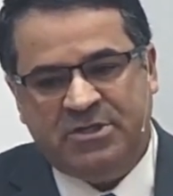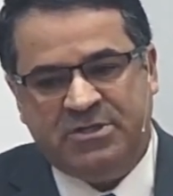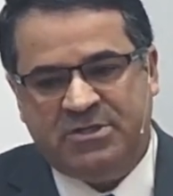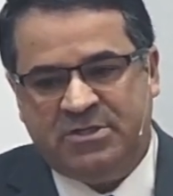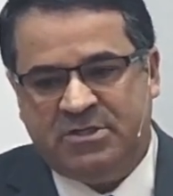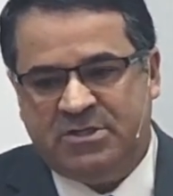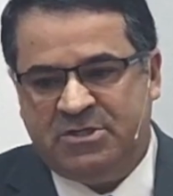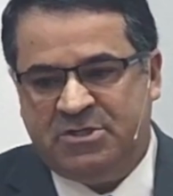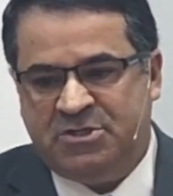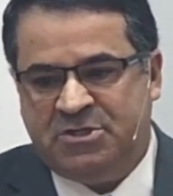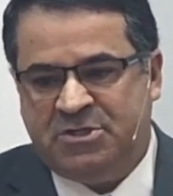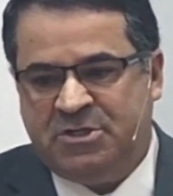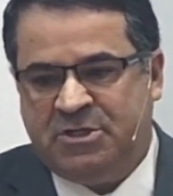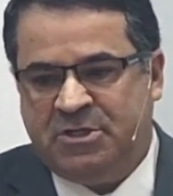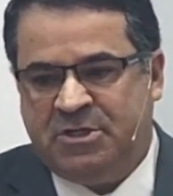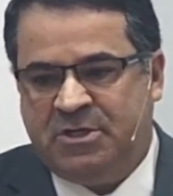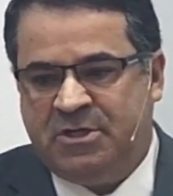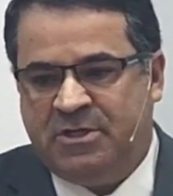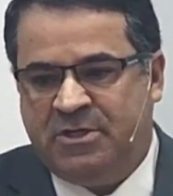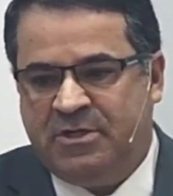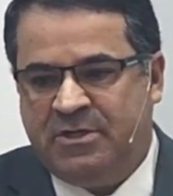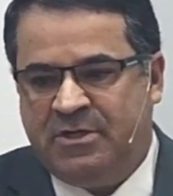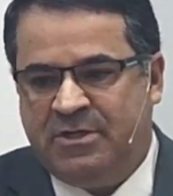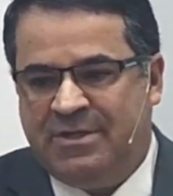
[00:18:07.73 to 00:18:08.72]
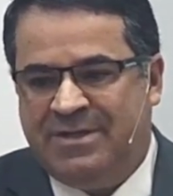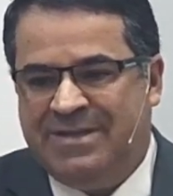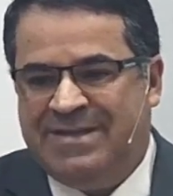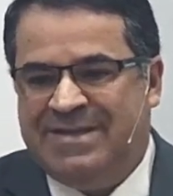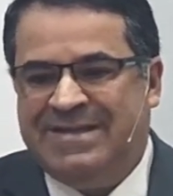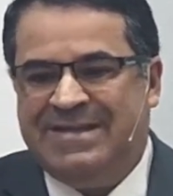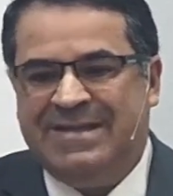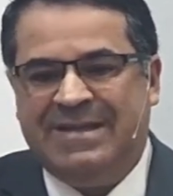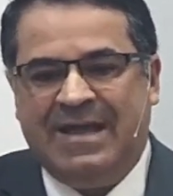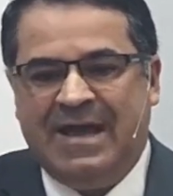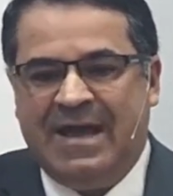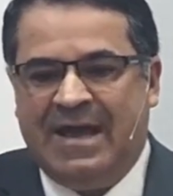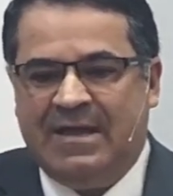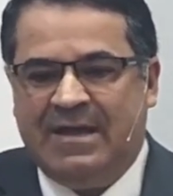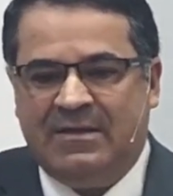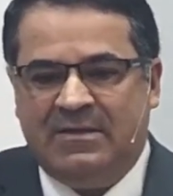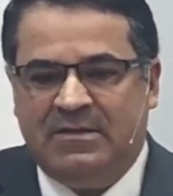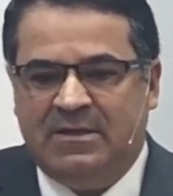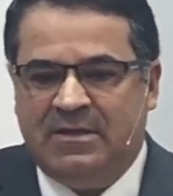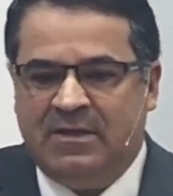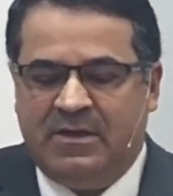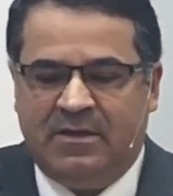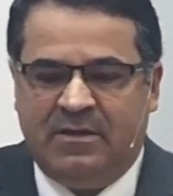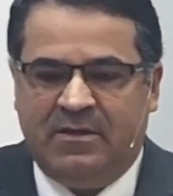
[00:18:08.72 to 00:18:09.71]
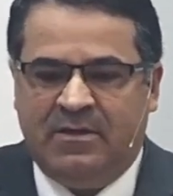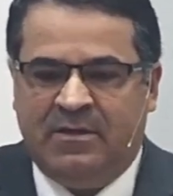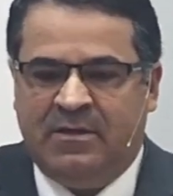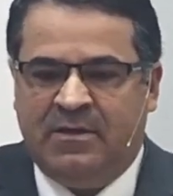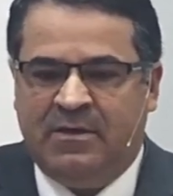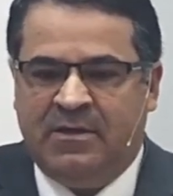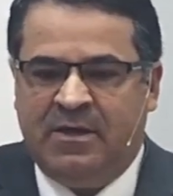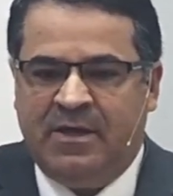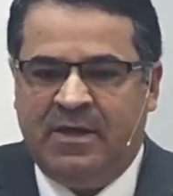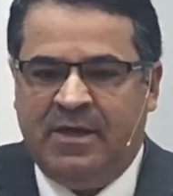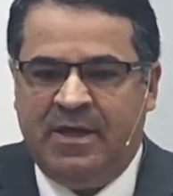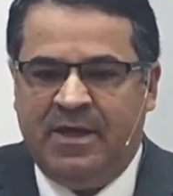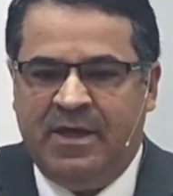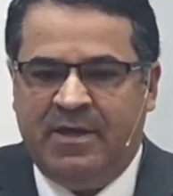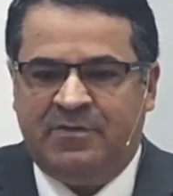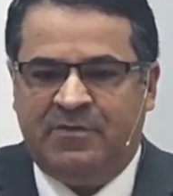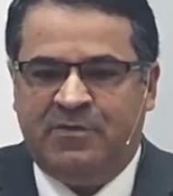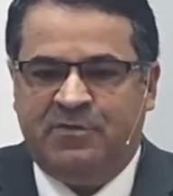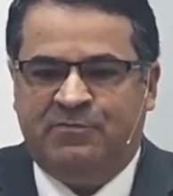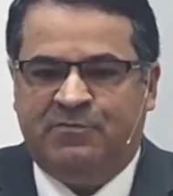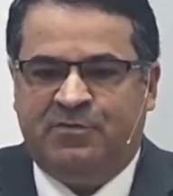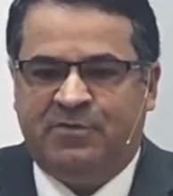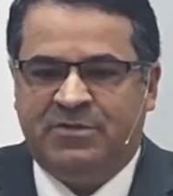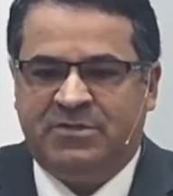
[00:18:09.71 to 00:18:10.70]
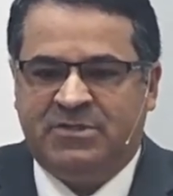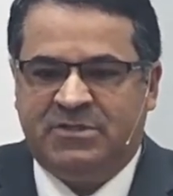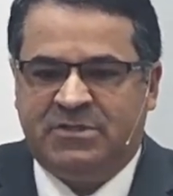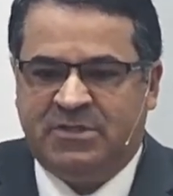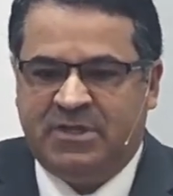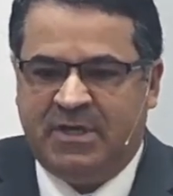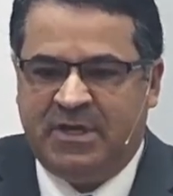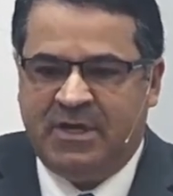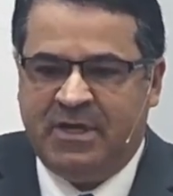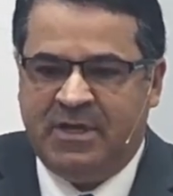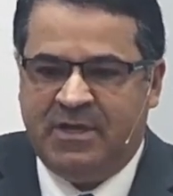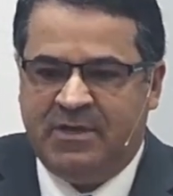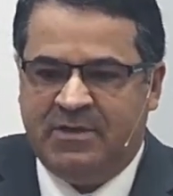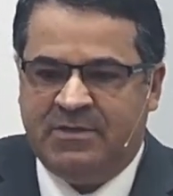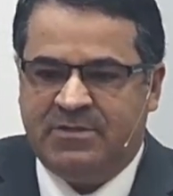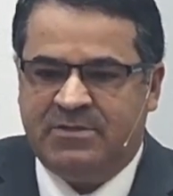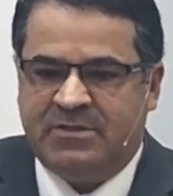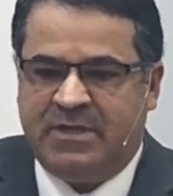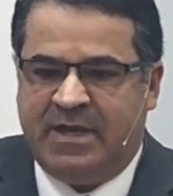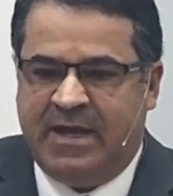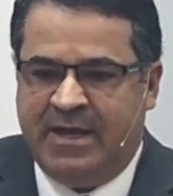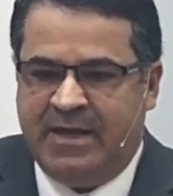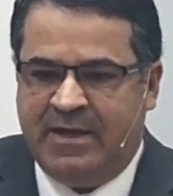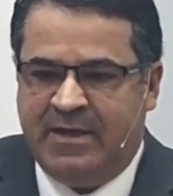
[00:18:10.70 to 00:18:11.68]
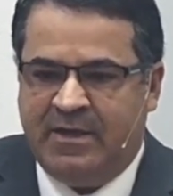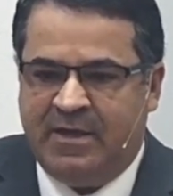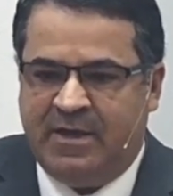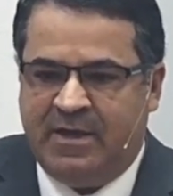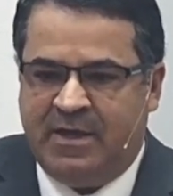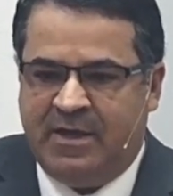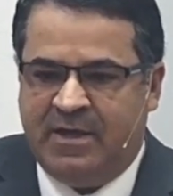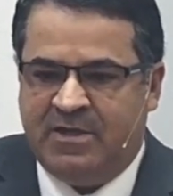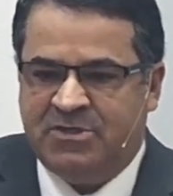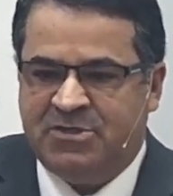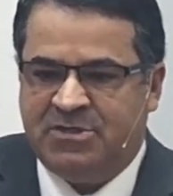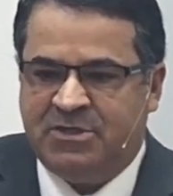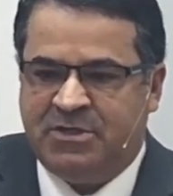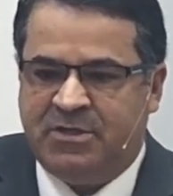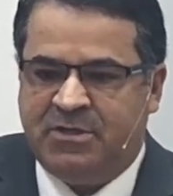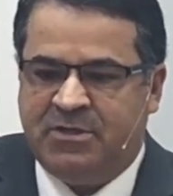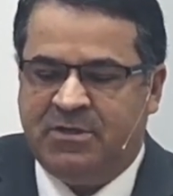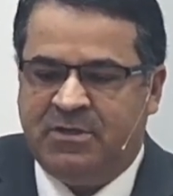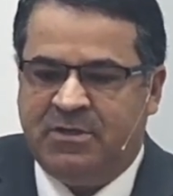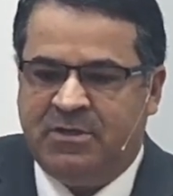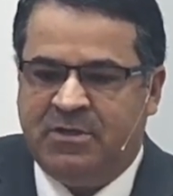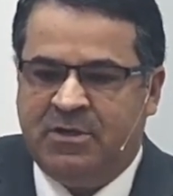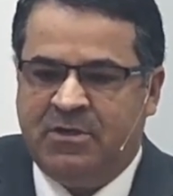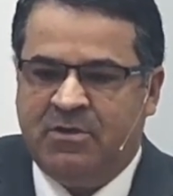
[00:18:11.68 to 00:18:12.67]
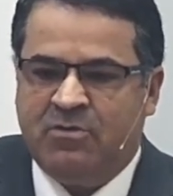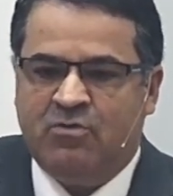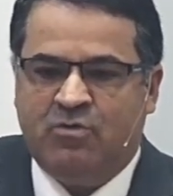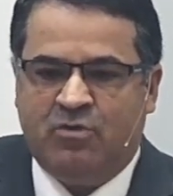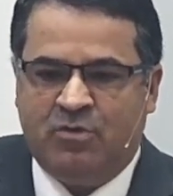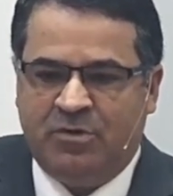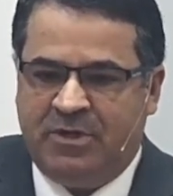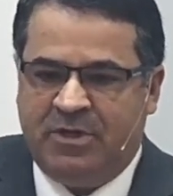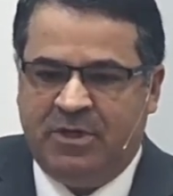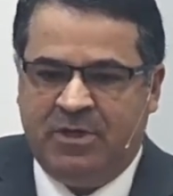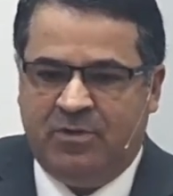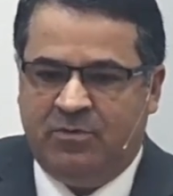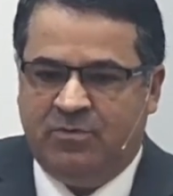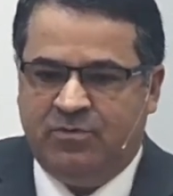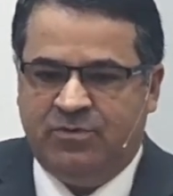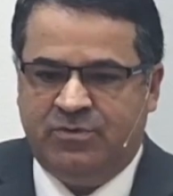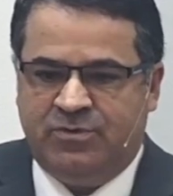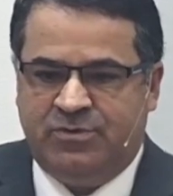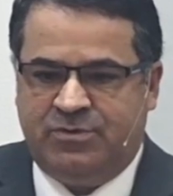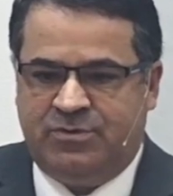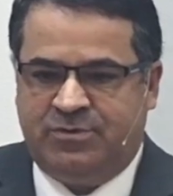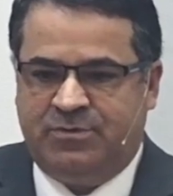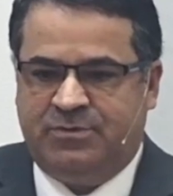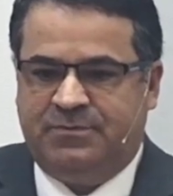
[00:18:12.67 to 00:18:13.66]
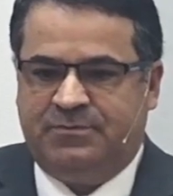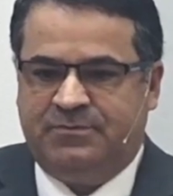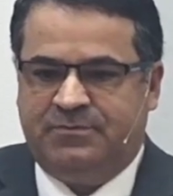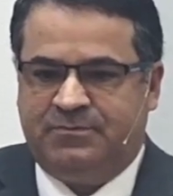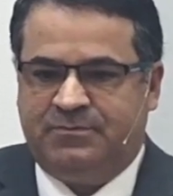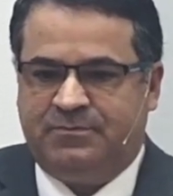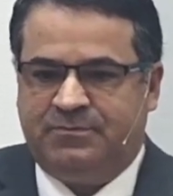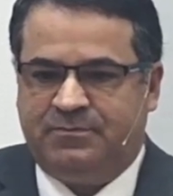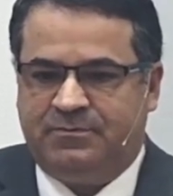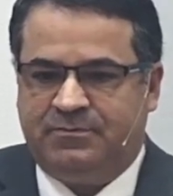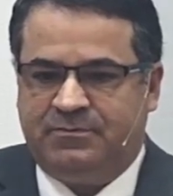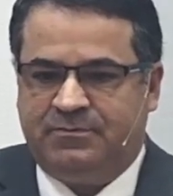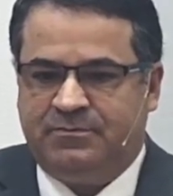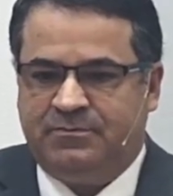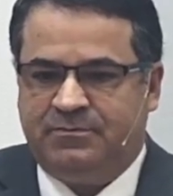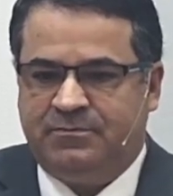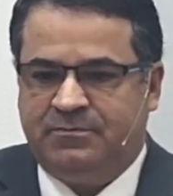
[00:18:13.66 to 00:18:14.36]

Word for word: and that there cannot exist anything between you, the church, and God.